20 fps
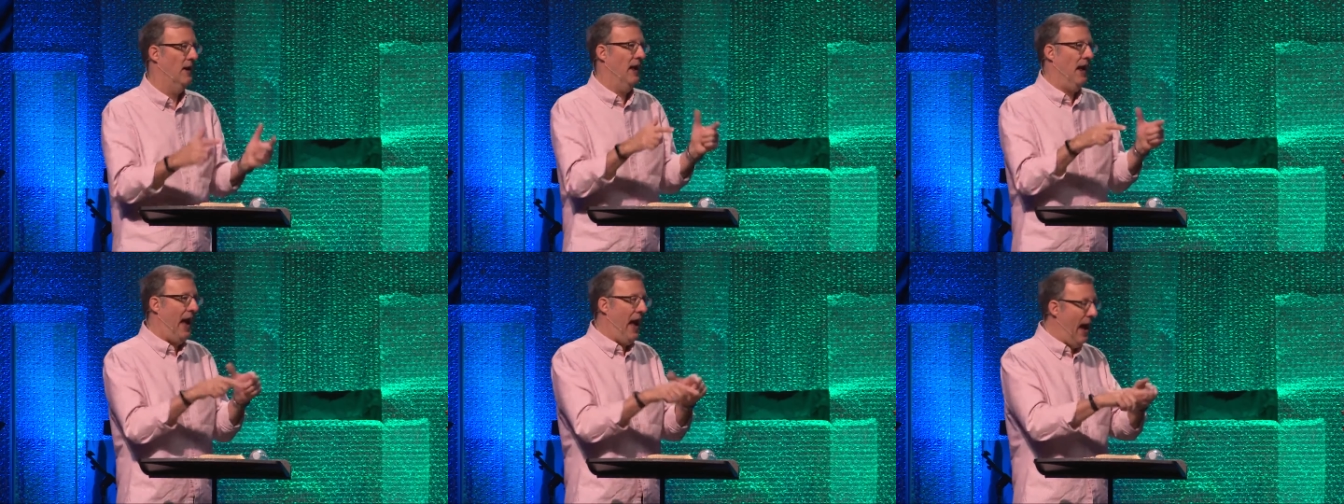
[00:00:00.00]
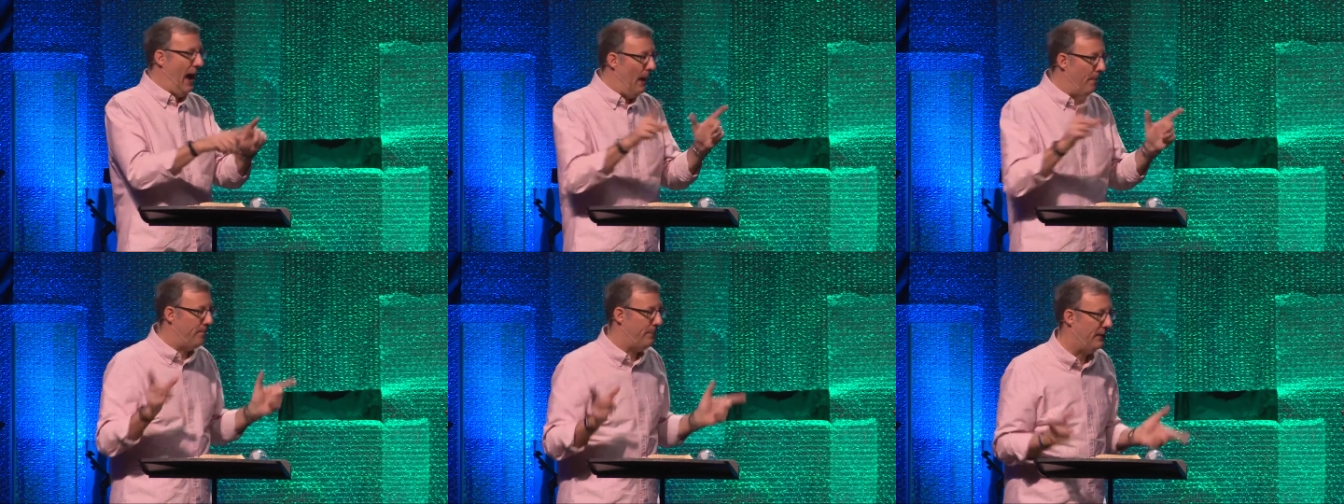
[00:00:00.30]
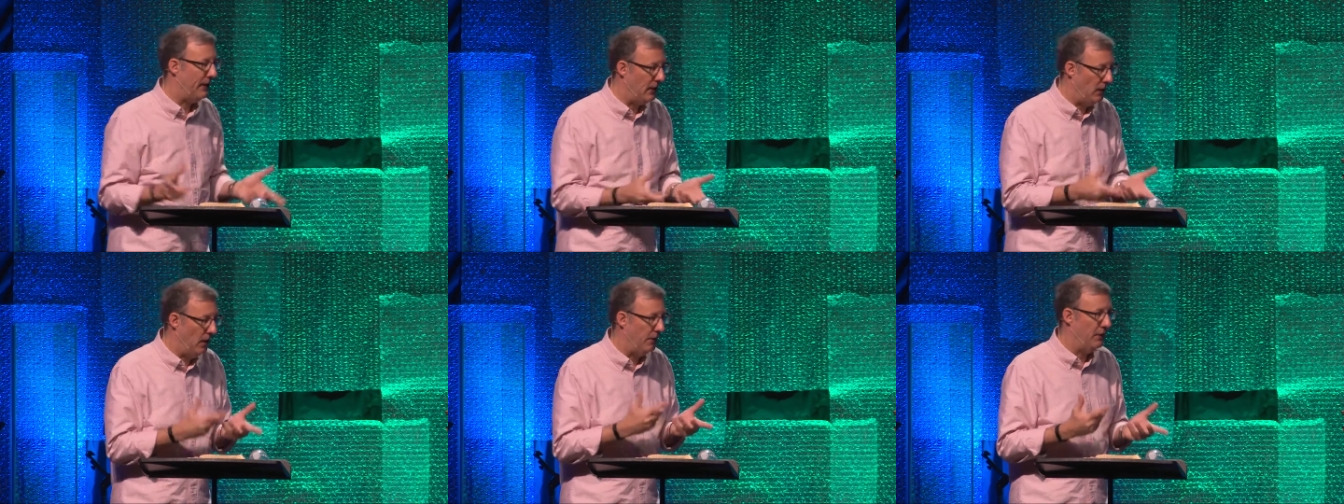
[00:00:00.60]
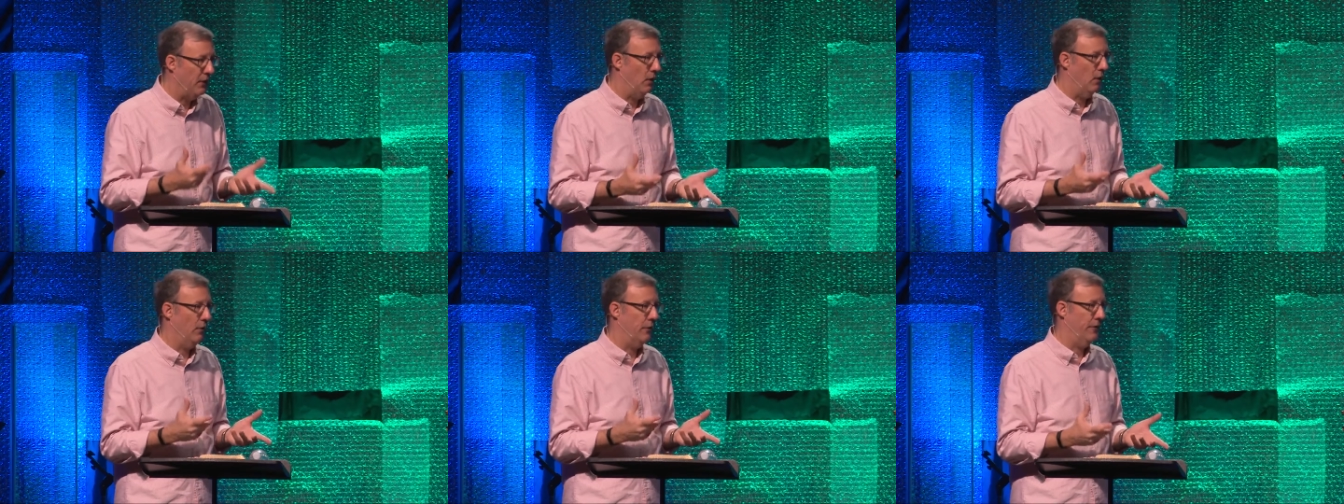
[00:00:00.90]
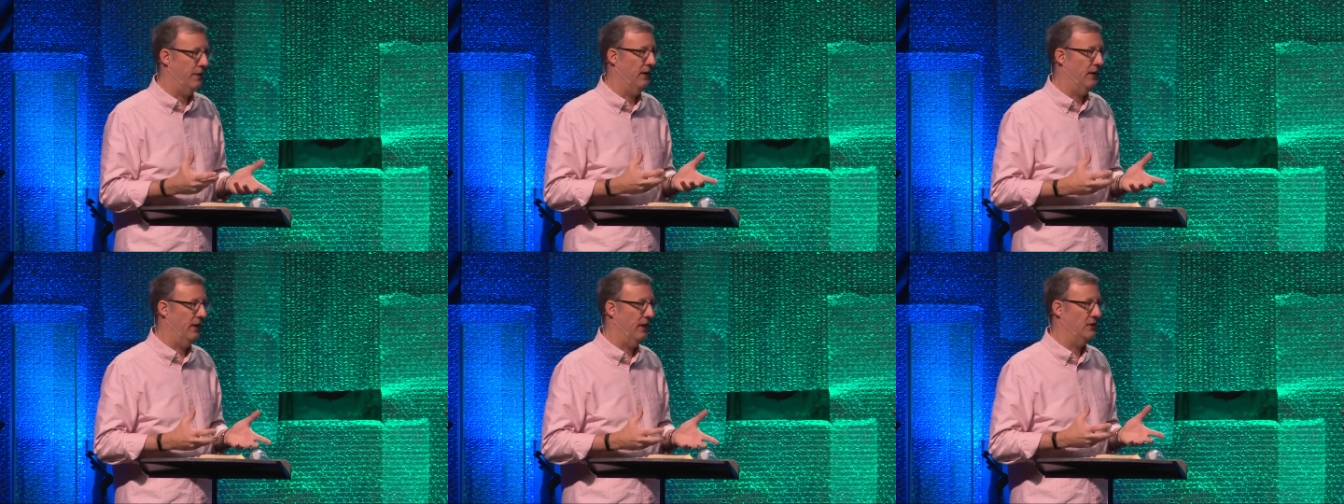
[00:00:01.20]
happening on the earth
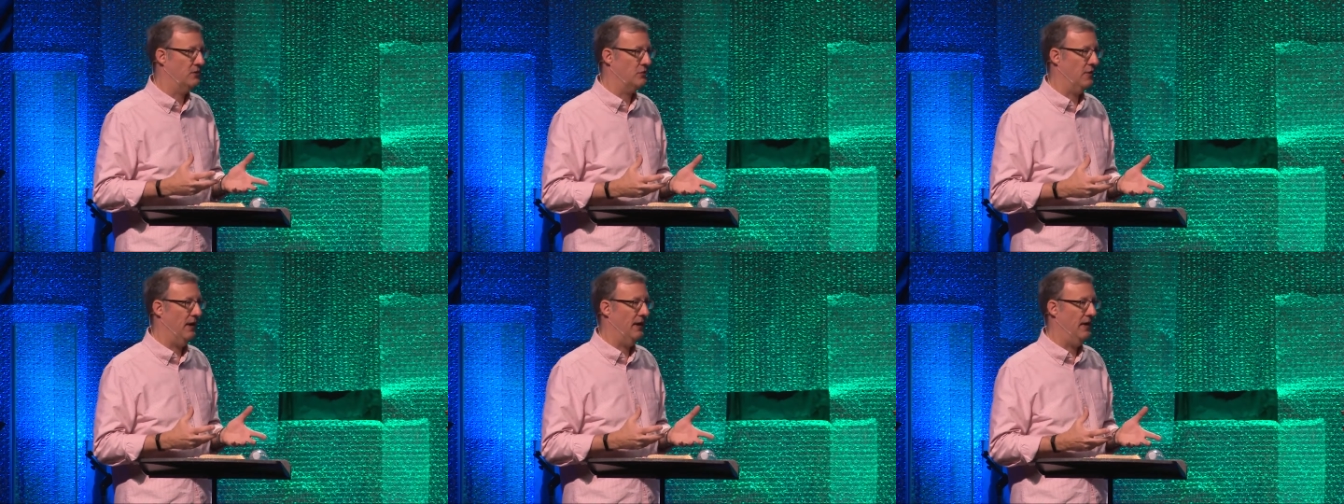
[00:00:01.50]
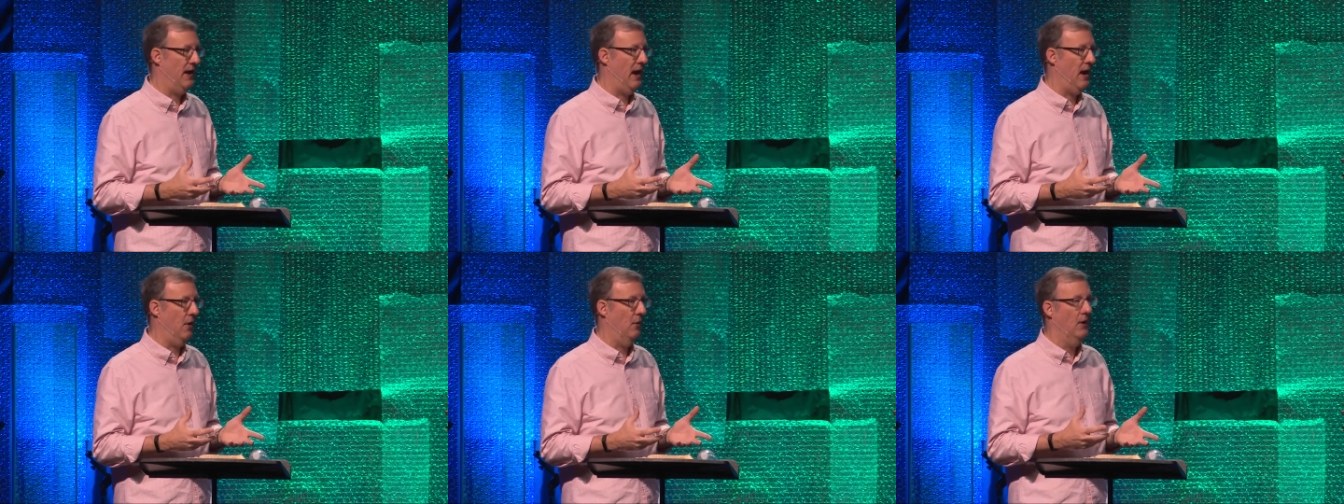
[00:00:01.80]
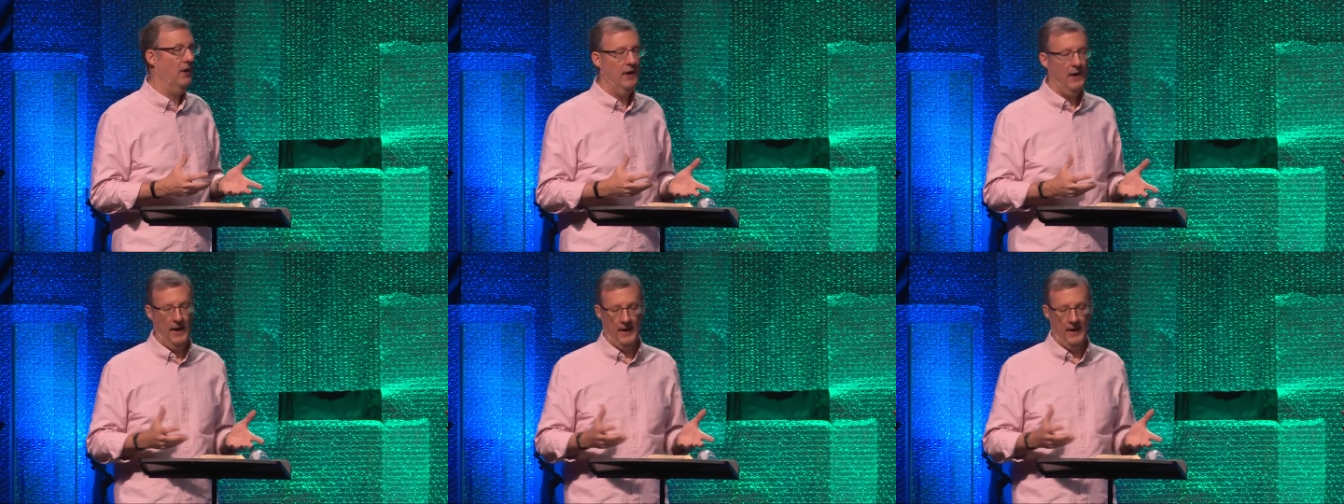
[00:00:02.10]
than it is right now.